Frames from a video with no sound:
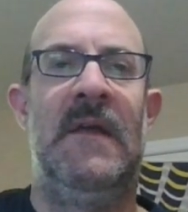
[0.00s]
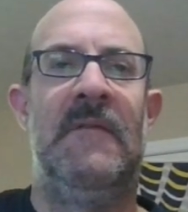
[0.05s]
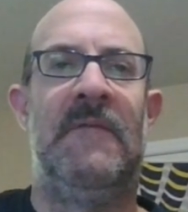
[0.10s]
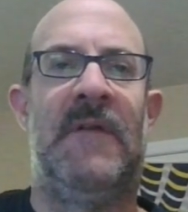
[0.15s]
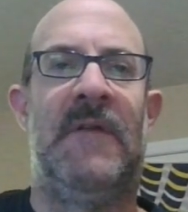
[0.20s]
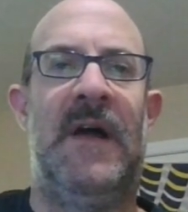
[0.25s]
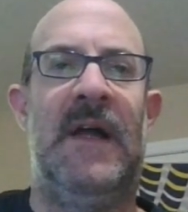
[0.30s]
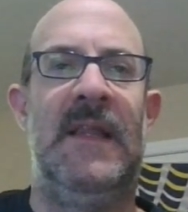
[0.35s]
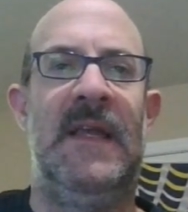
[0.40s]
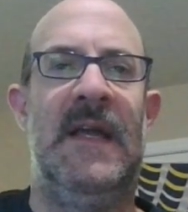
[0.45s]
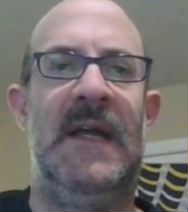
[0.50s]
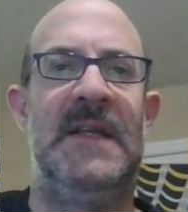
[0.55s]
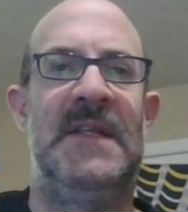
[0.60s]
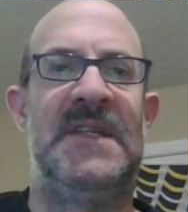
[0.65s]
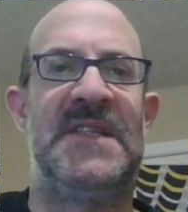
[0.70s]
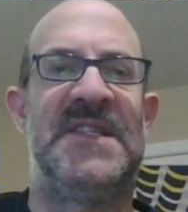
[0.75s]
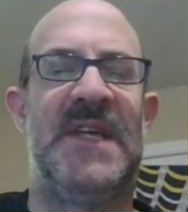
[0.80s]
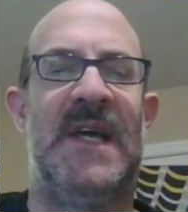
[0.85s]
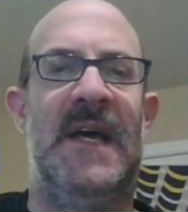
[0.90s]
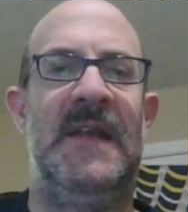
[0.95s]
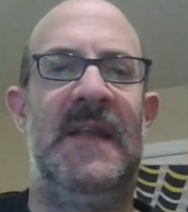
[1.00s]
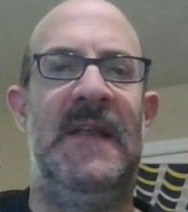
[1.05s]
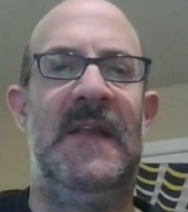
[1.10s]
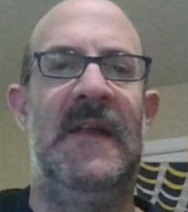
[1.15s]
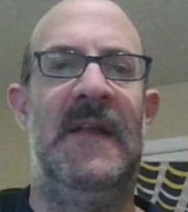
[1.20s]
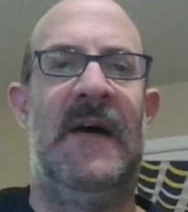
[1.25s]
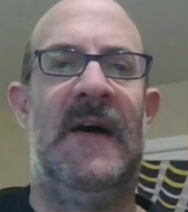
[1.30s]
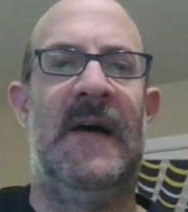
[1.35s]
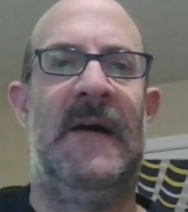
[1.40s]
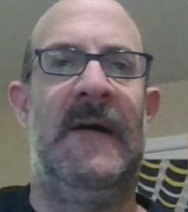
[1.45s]
Finally, I decided
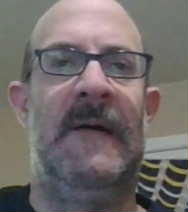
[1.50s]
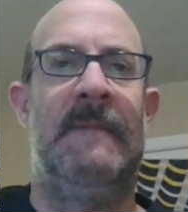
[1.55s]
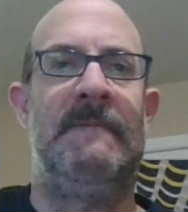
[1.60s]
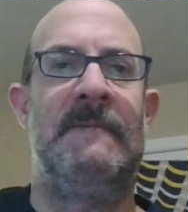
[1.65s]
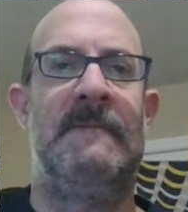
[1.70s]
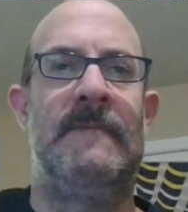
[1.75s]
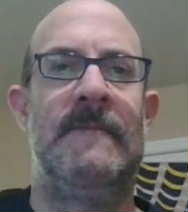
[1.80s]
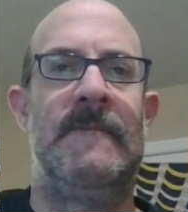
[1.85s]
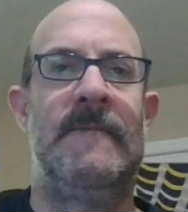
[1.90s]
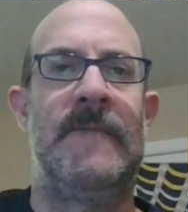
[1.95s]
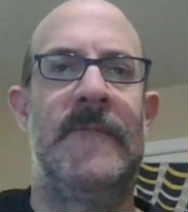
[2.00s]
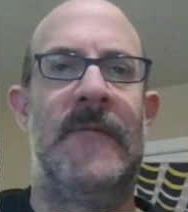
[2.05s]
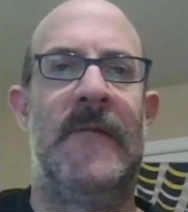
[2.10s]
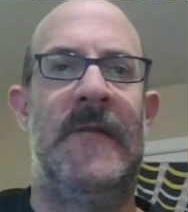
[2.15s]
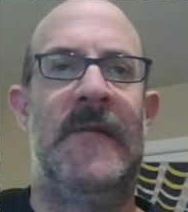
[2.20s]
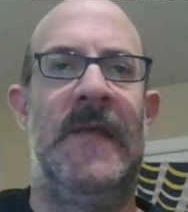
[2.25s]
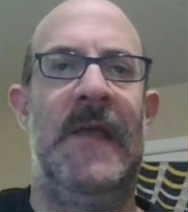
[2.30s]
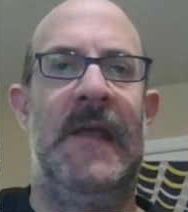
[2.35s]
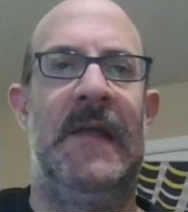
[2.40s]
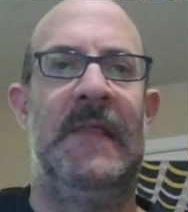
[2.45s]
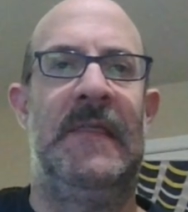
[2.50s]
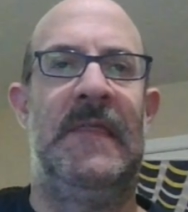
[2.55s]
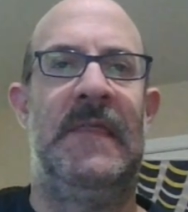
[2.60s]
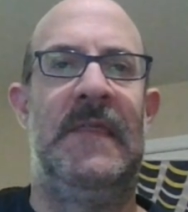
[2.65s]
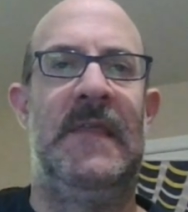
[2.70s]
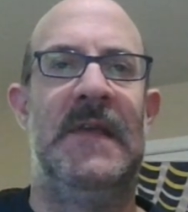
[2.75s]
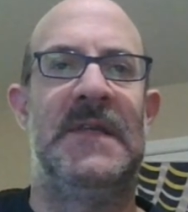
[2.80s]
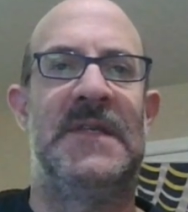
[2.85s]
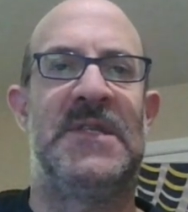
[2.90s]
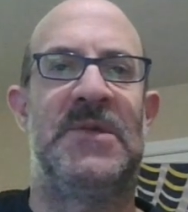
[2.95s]
to take it
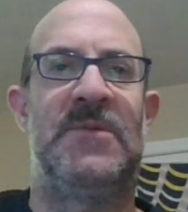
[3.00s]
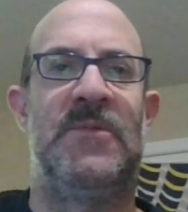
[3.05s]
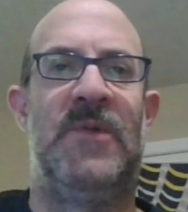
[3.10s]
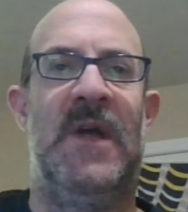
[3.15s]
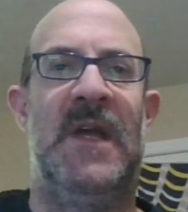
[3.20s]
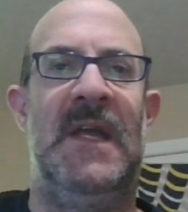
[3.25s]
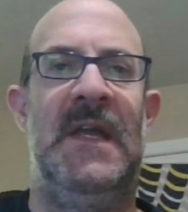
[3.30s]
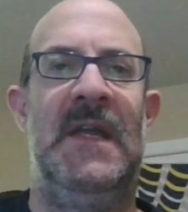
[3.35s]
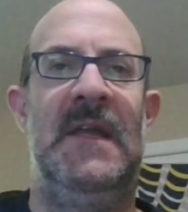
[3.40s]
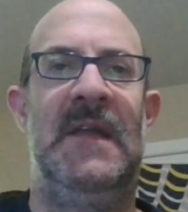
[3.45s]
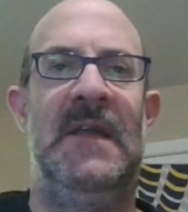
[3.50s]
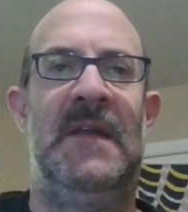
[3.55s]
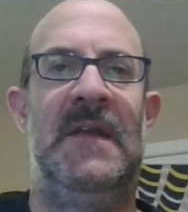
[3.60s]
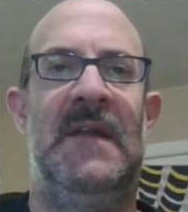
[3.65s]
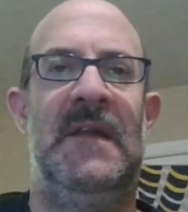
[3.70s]
this way,